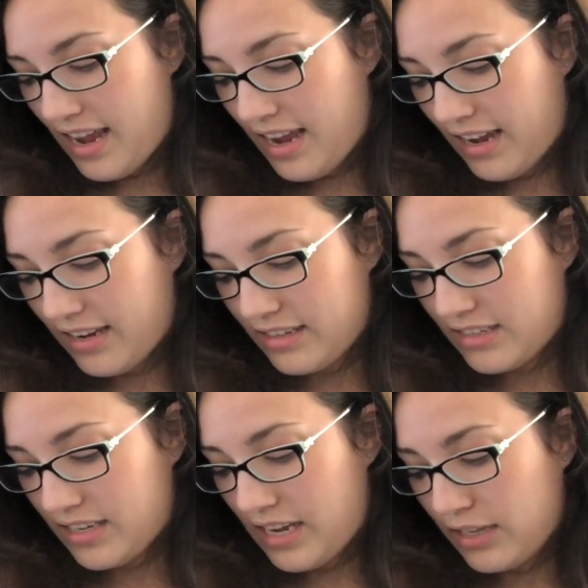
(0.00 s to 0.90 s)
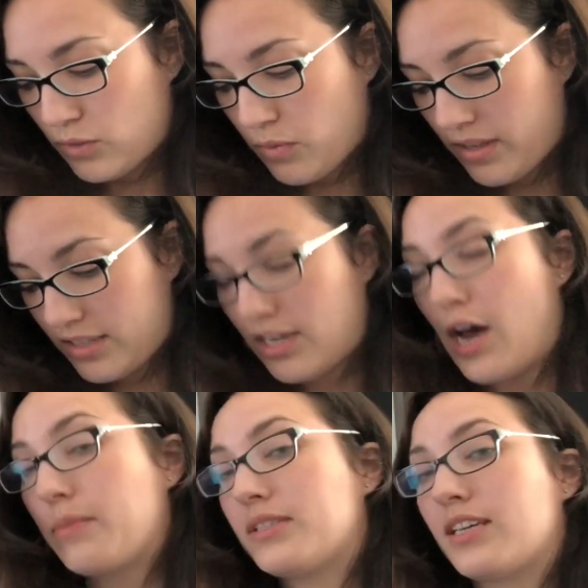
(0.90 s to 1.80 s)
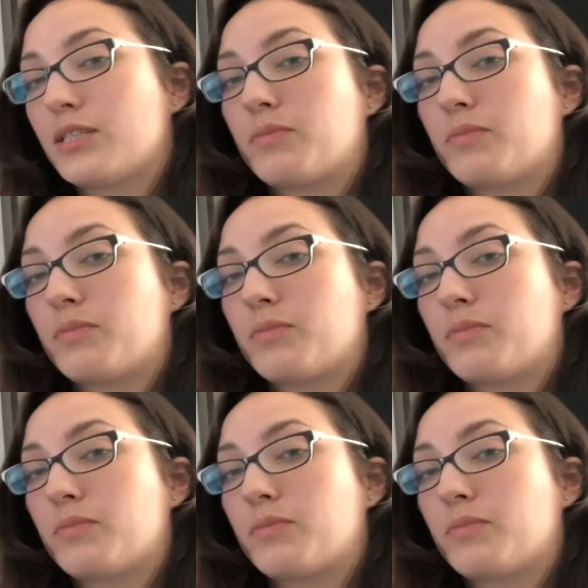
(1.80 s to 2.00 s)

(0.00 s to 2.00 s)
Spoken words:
And it's one of the top 6